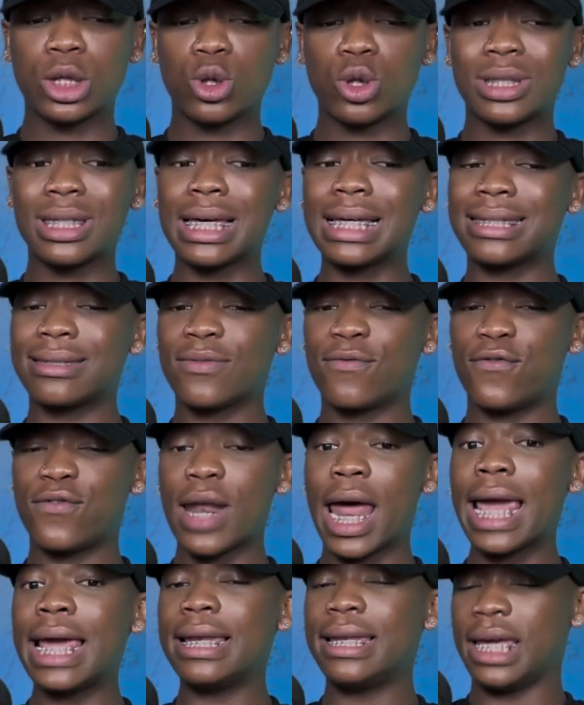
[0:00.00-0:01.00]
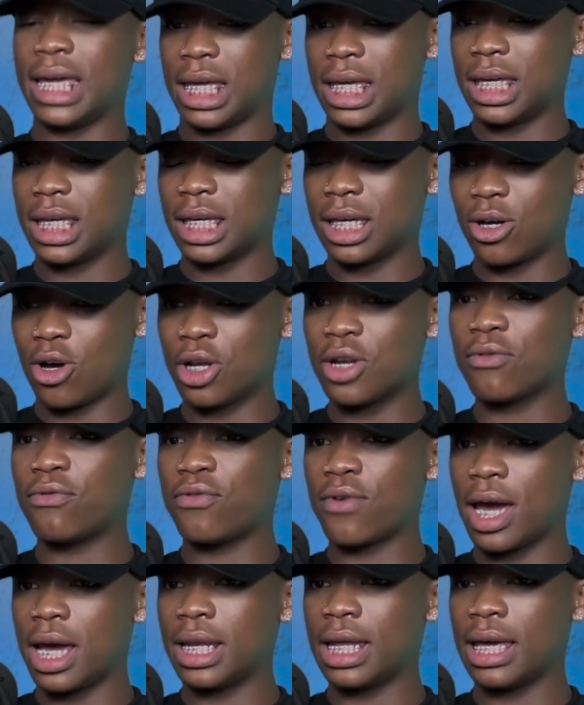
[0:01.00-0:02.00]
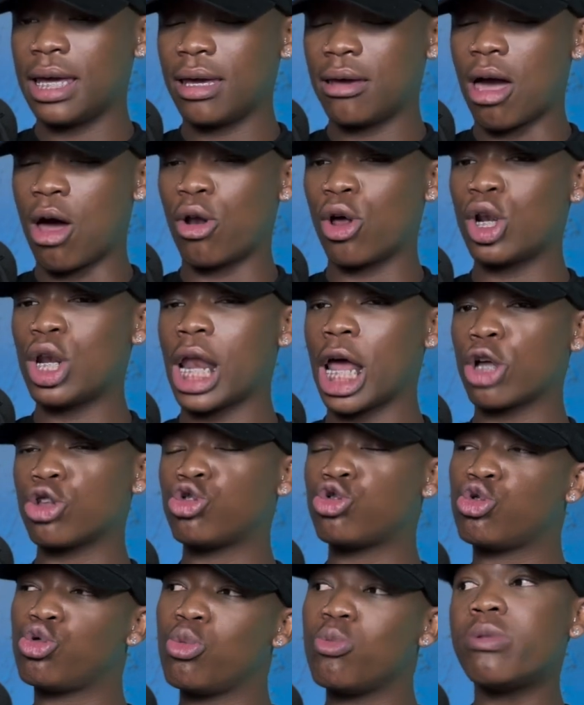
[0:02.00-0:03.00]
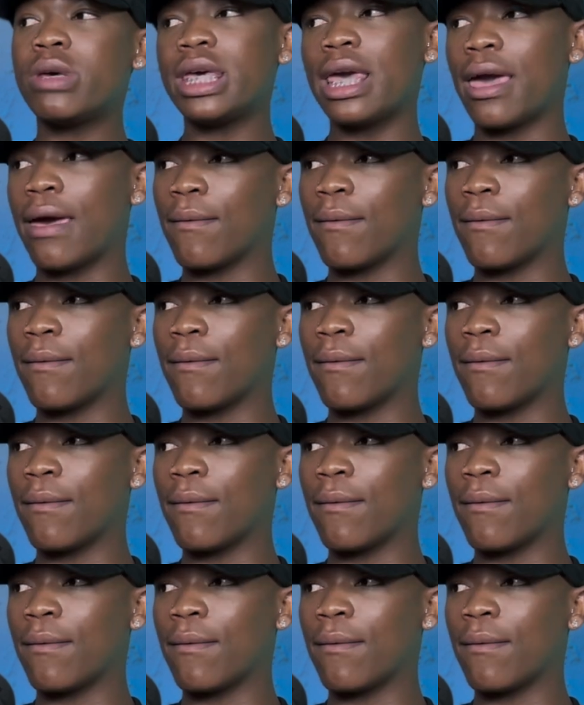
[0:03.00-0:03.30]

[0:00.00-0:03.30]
Friday, on a Friday around like 2 p.m.